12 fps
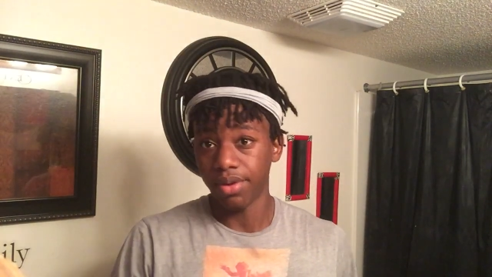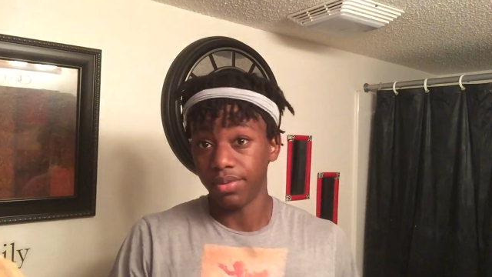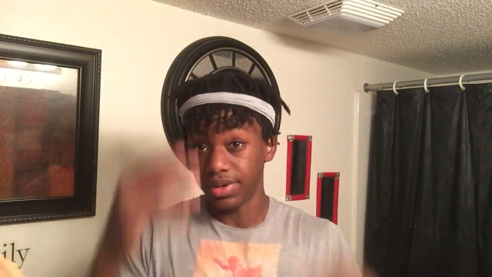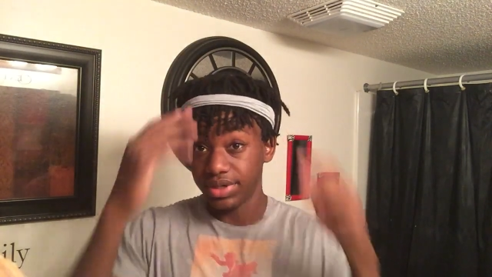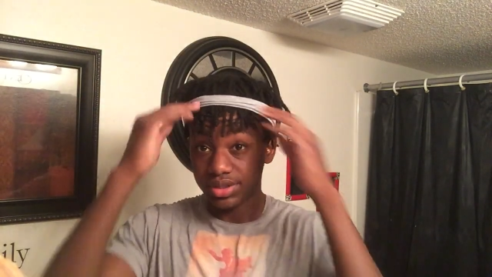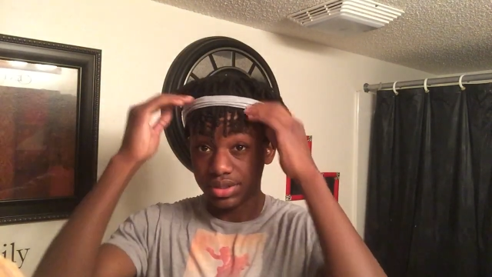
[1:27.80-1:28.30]

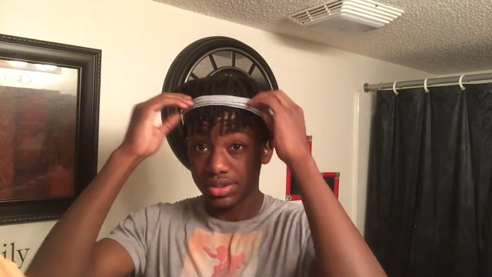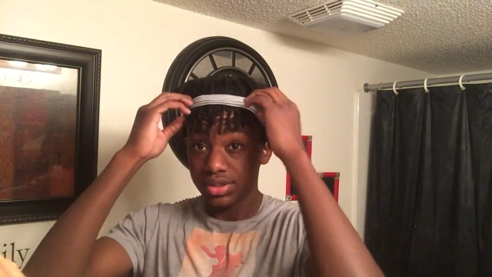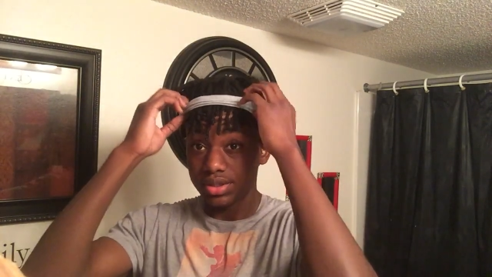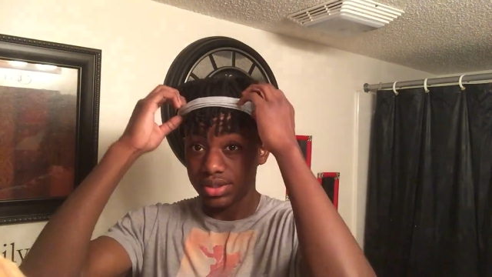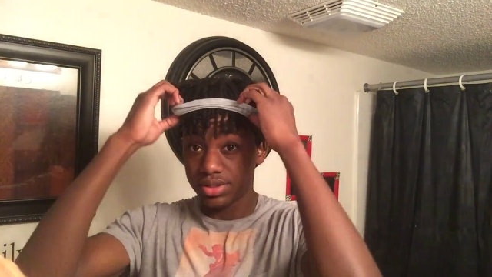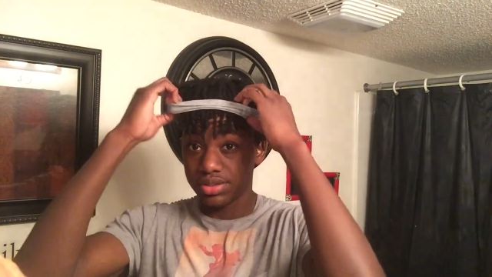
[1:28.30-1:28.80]
Well, this
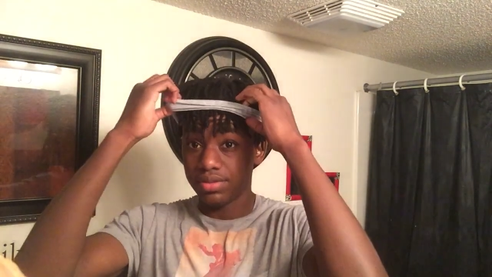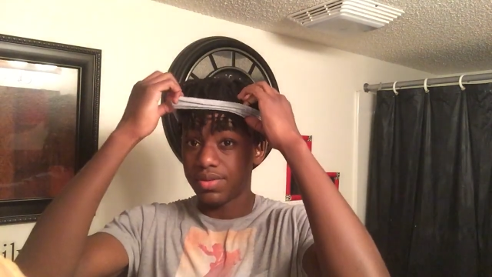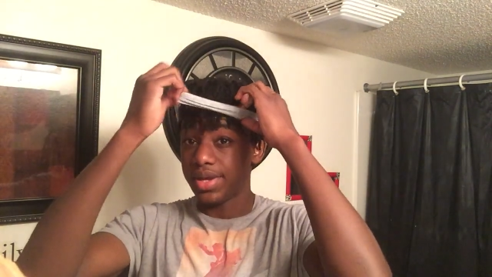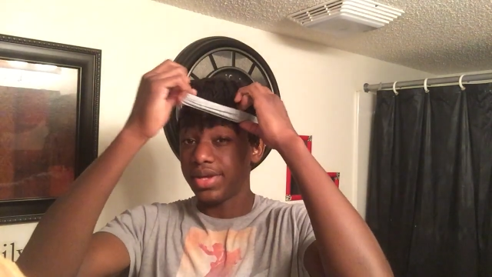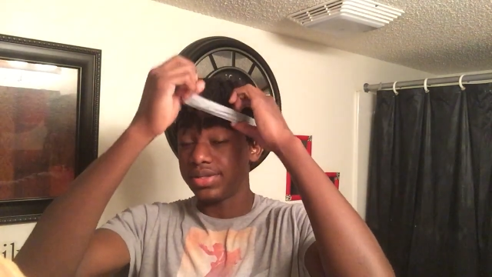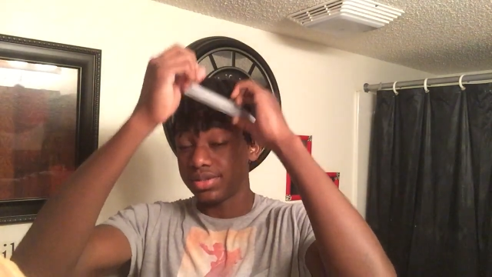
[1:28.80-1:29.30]
is two
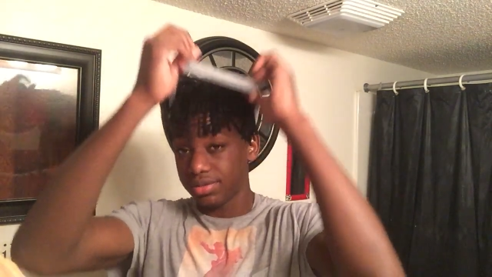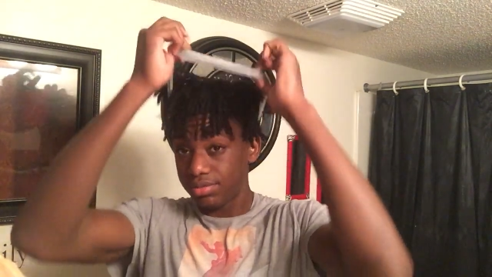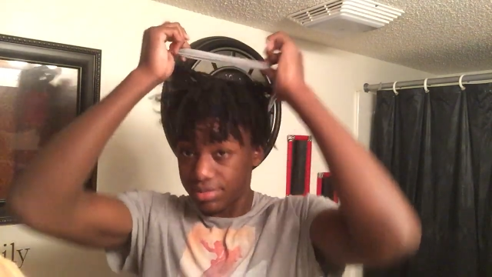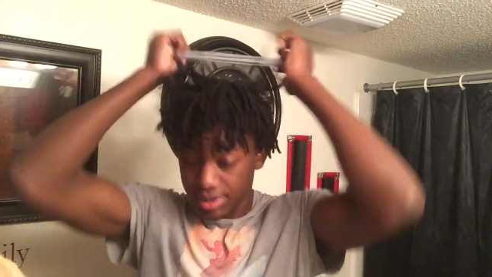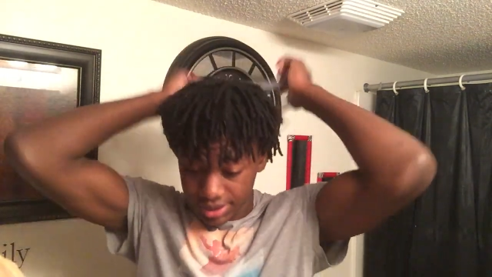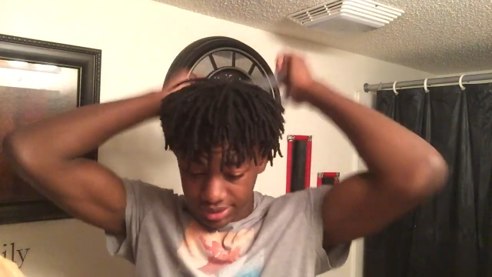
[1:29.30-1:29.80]
ways,
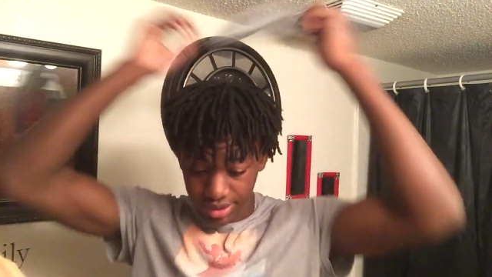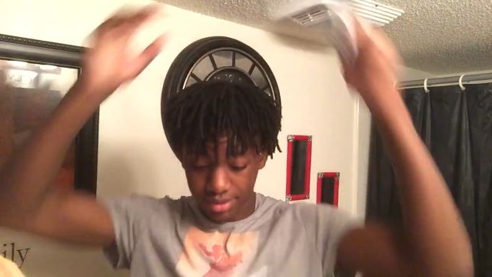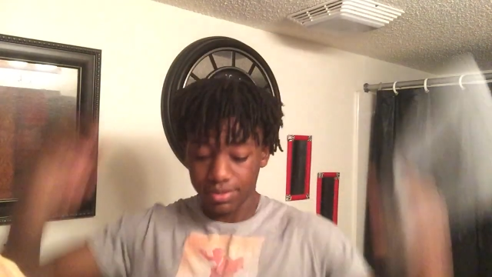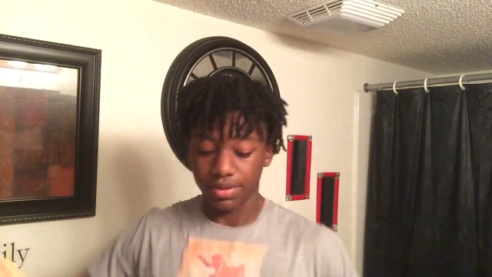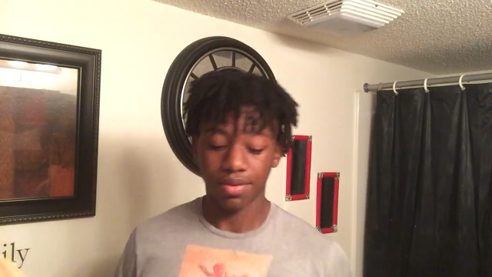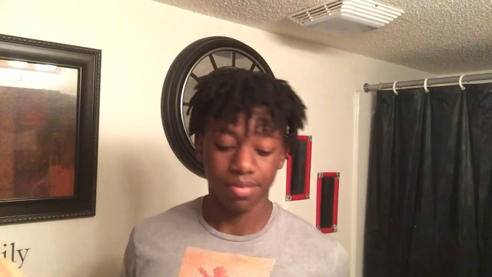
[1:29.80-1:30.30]
two things. I
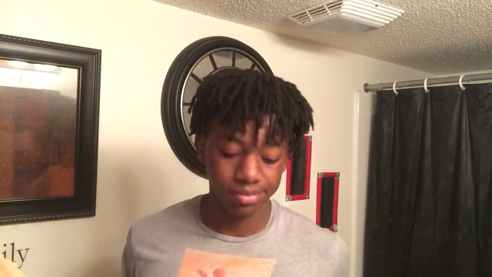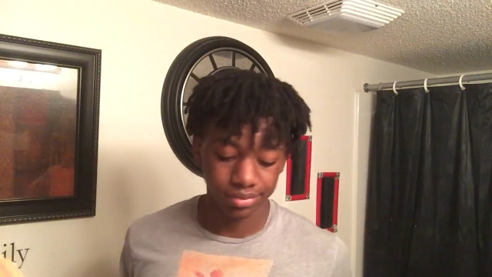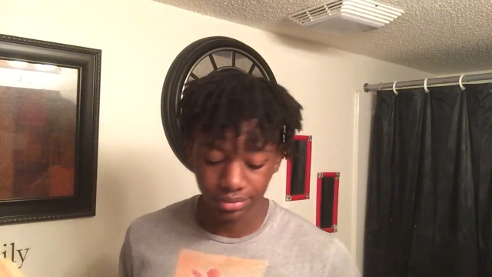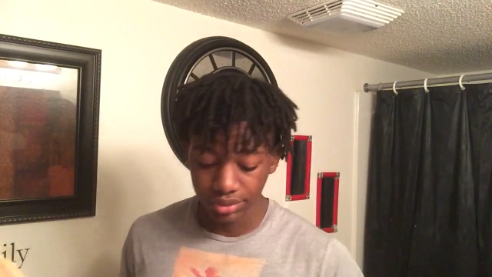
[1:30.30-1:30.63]
don't know.